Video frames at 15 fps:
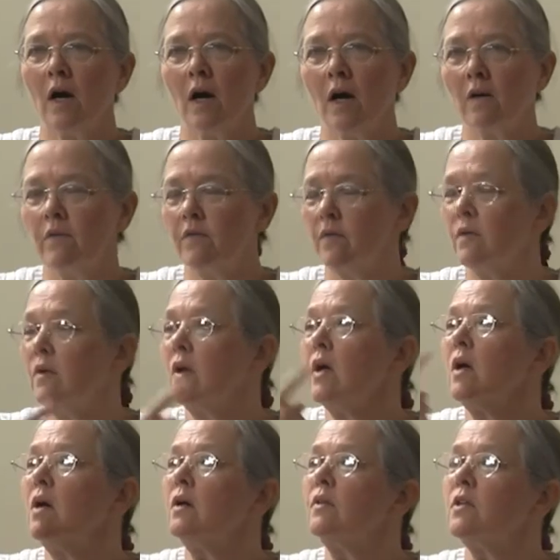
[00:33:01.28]
of
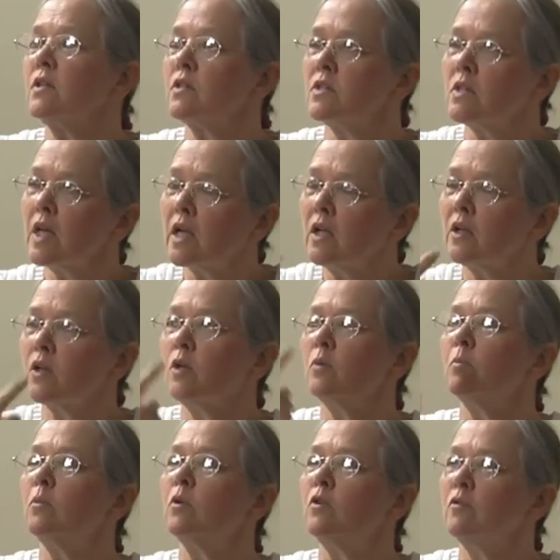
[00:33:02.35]
the cyclical
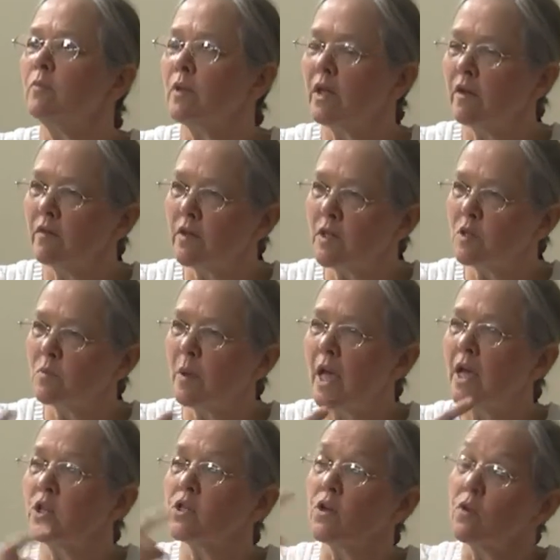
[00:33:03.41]
movement of
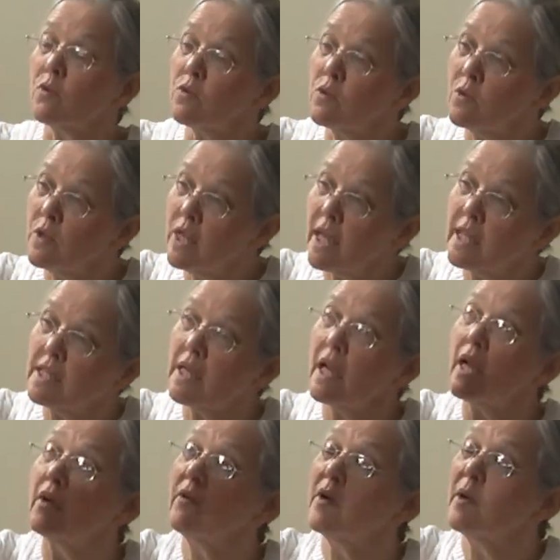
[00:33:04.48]
expansion through the egg
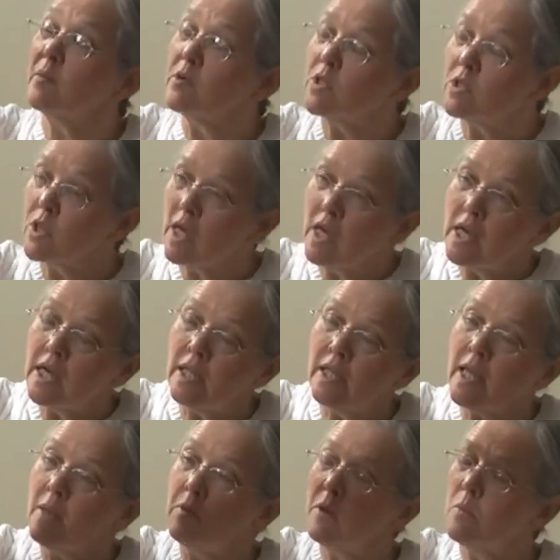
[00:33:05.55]
diagram, just
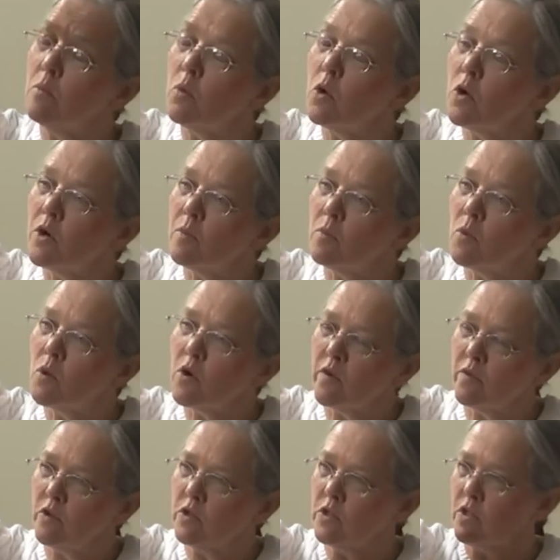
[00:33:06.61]
coming
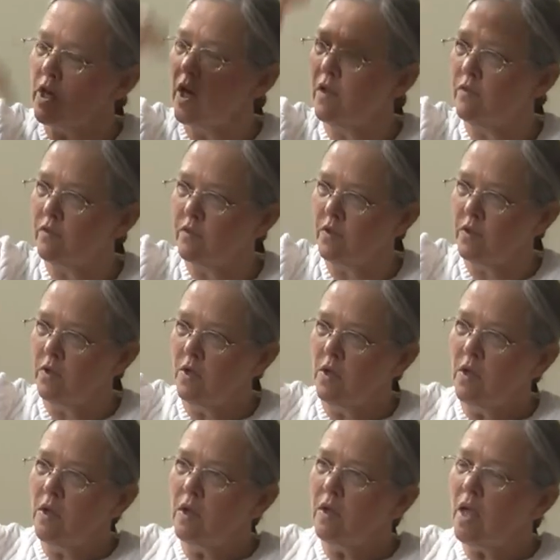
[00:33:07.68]
of yourself
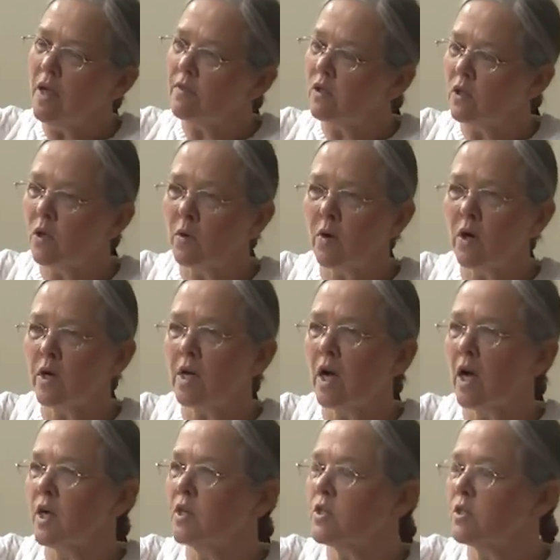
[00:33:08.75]
at the lower
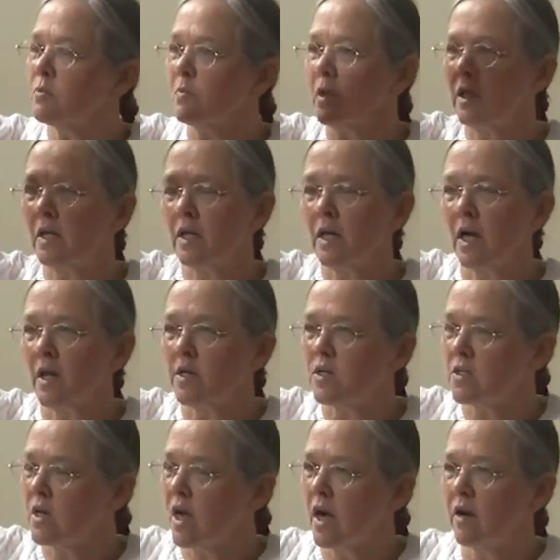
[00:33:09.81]
unconscious, middle
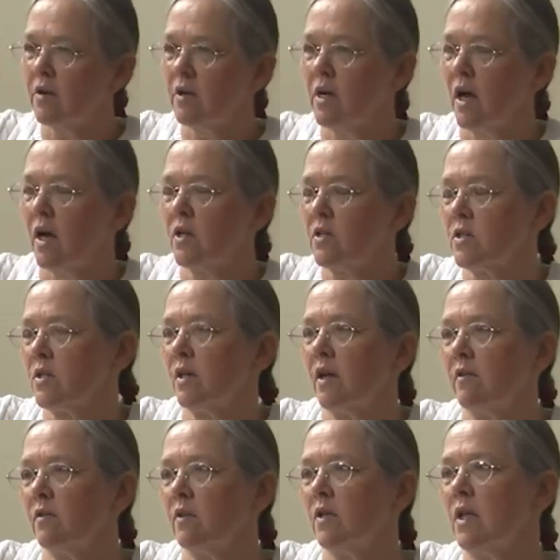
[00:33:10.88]
unconscious, higher unconscious
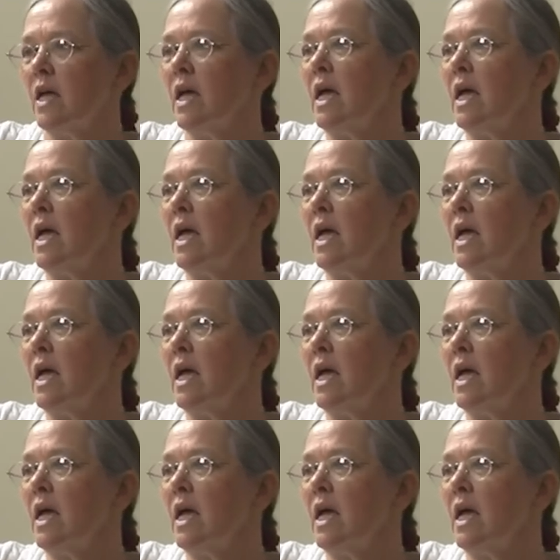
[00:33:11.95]
level.